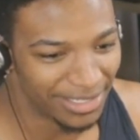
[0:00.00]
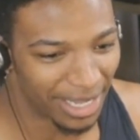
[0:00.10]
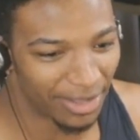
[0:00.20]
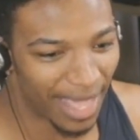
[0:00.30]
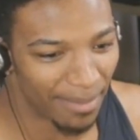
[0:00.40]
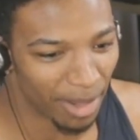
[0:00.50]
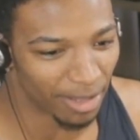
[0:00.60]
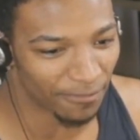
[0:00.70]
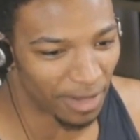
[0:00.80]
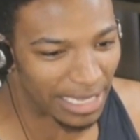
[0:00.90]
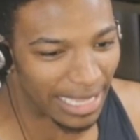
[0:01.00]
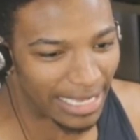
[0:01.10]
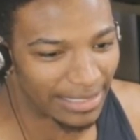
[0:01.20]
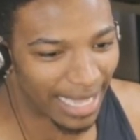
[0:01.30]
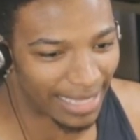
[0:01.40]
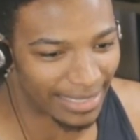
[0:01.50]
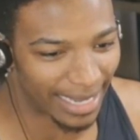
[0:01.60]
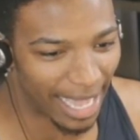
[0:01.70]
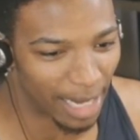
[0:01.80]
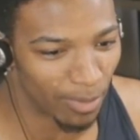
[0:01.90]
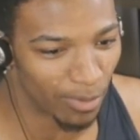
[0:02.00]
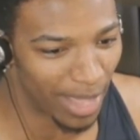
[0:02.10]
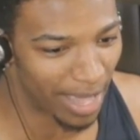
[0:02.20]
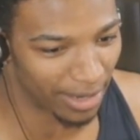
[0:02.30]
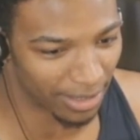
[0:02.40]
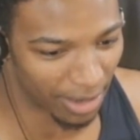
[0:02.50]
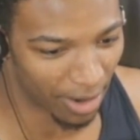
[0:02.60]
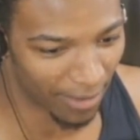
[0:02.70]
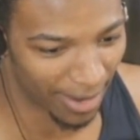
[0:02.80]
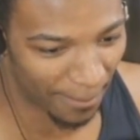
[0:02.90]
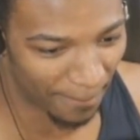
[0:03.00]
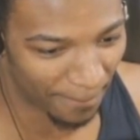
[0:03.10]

Tell that motherfucker that he's got to take an edible with Etika, all right?